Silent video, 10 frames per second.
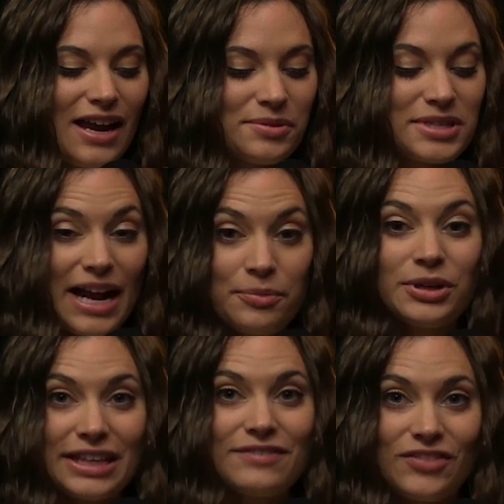and I was like, I
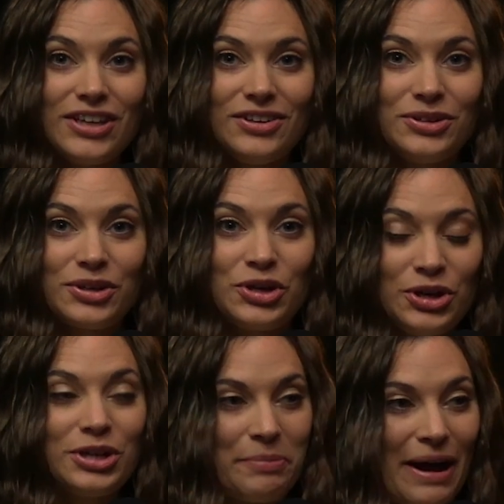really feel
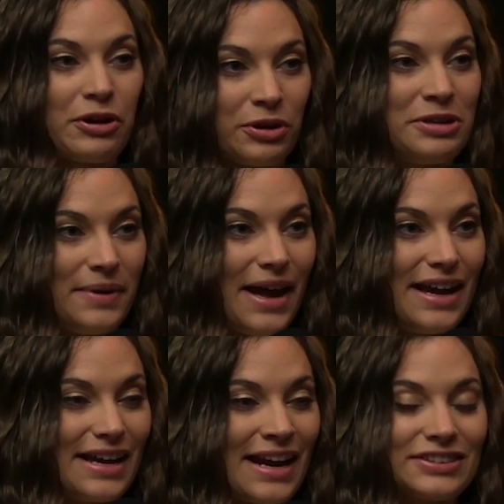good about Green
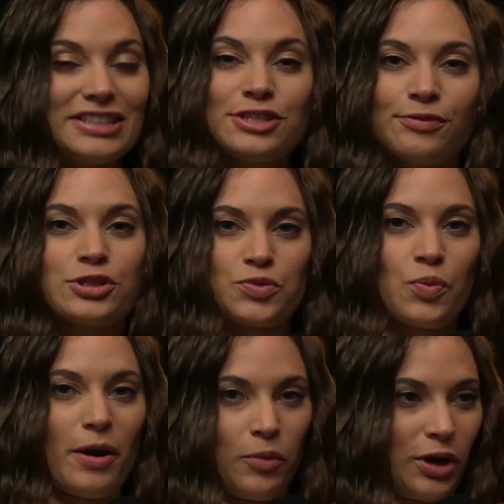Bay, and at least for just
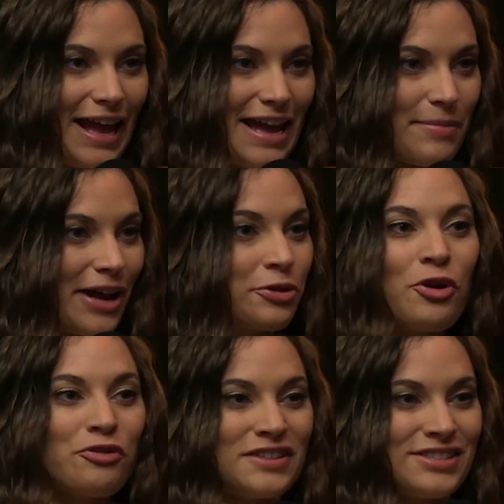one more game. I don't
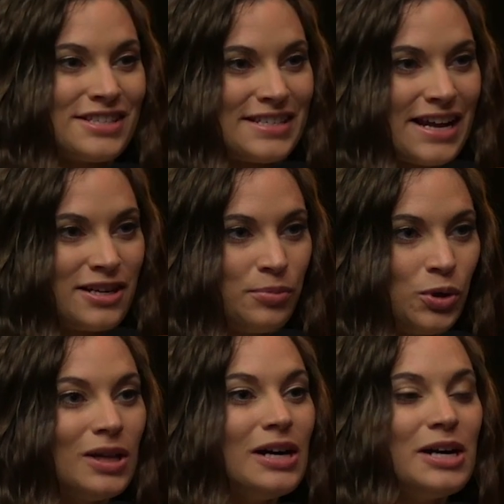know if it's
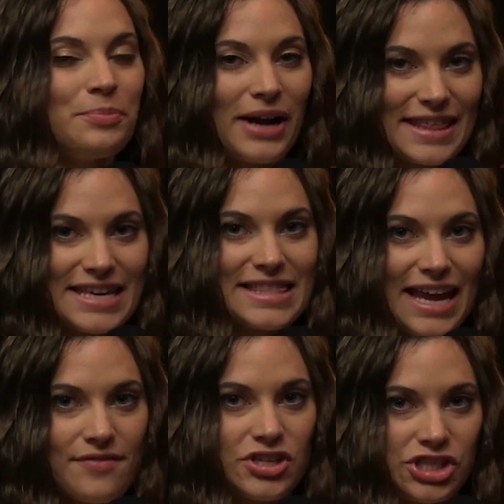sustainable, but I think
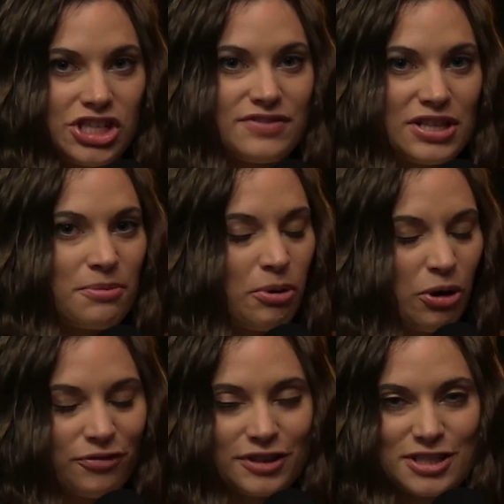they have the Chiefs in the
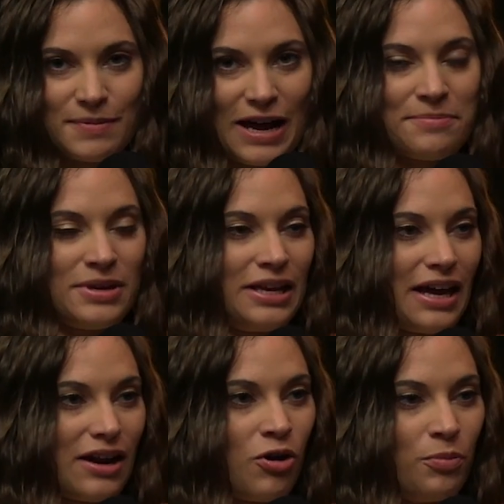perfect spot being
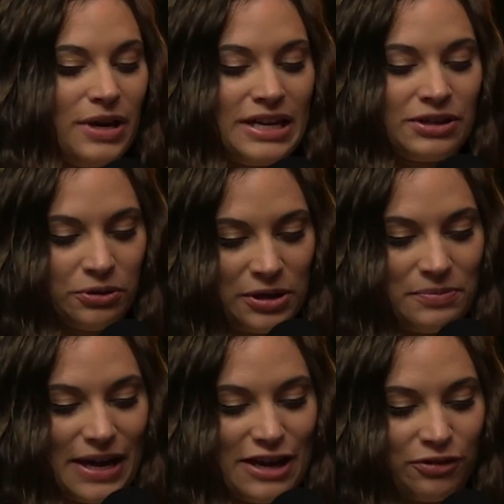at home in
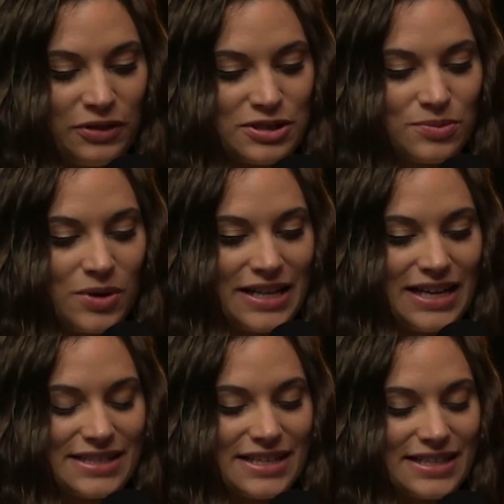Green Bay for this one and
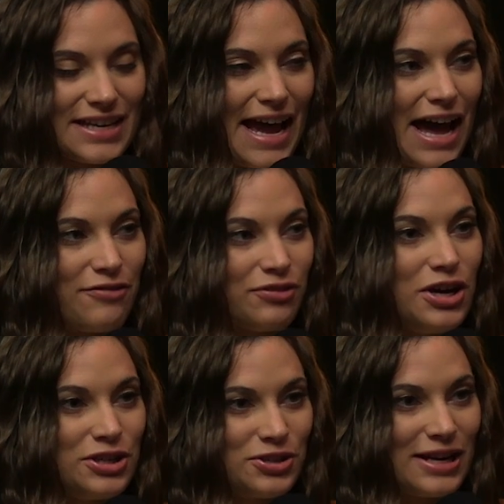that 6.5.
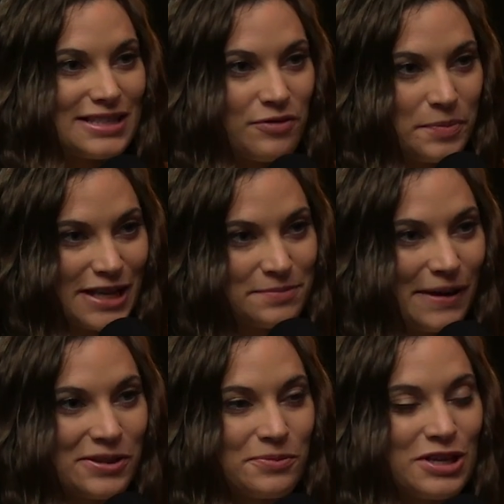Do you guys have a best
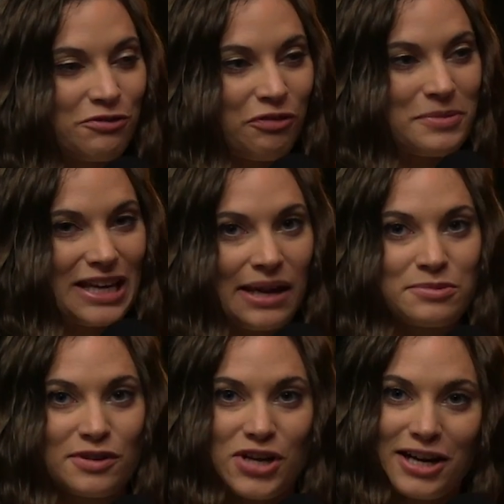bet of the week from the
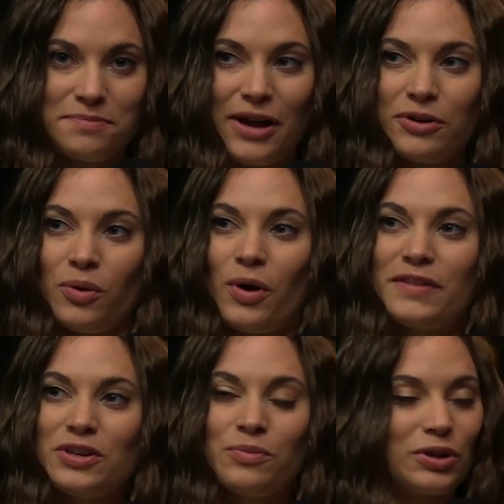games we've talked about or
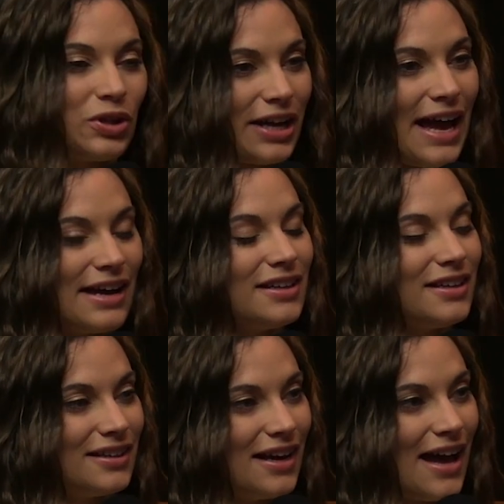one that you want to look at
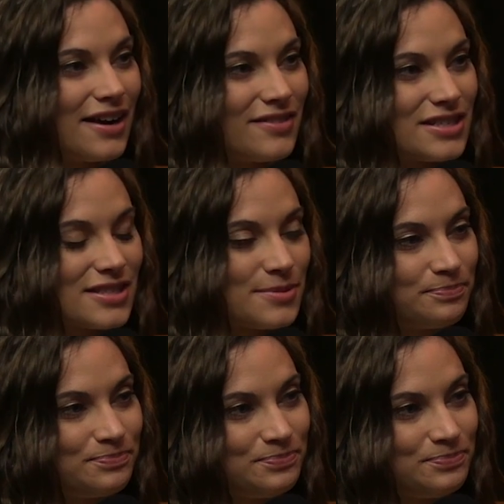ahead of this?